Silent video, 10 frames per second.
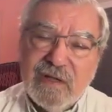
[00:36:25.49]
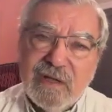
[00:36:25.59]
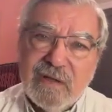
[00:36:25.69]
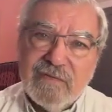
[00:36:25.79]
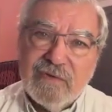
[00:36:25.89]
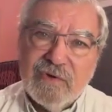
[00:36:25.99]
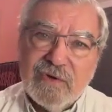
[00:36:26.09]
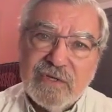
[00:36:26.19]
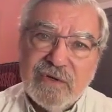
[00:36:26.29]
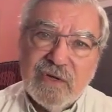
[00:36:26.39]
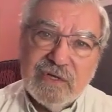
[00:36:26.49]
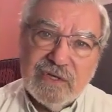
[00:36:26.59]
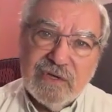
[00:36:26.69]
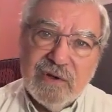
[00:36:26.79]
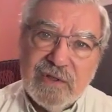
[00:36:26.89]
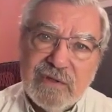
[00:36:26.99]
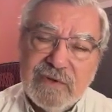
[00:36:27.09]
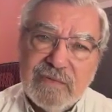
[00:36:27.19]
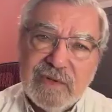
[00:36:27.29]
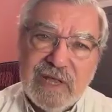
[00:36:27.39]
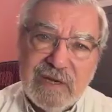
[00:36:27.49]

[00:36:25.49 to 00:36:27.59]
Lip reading: of course, and so are other people.